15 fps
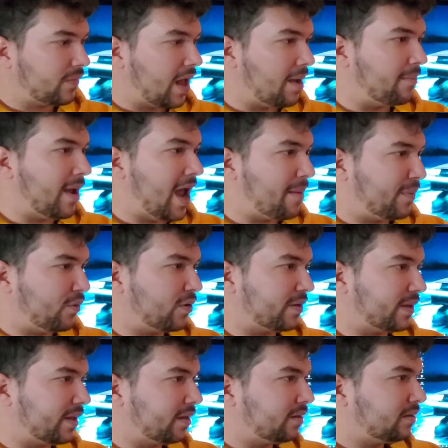I'm happy with
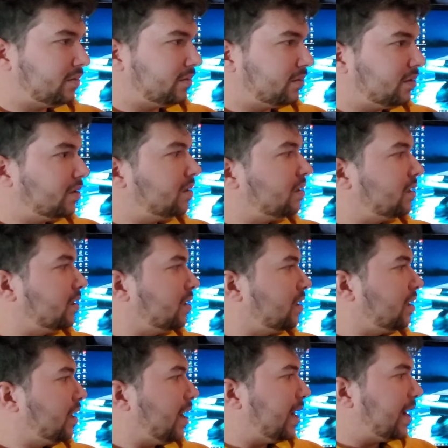it,
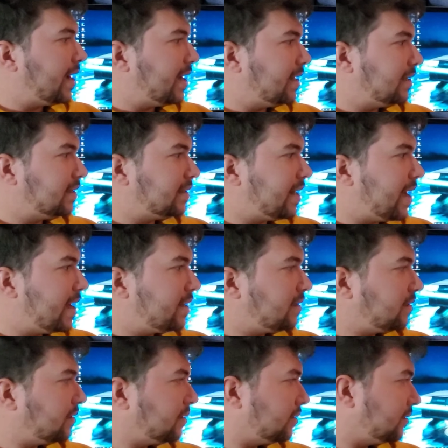and that
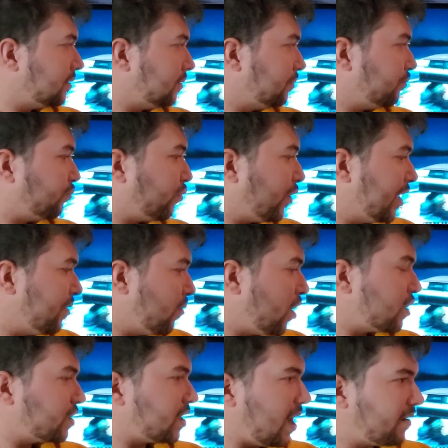pretty
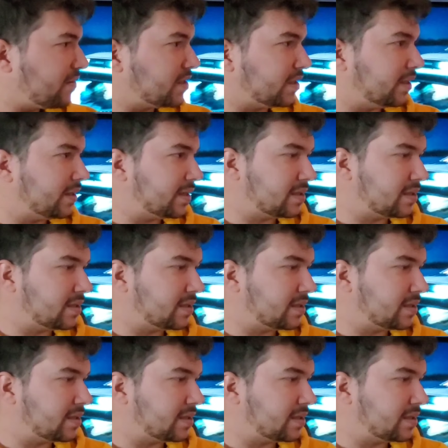much covers it.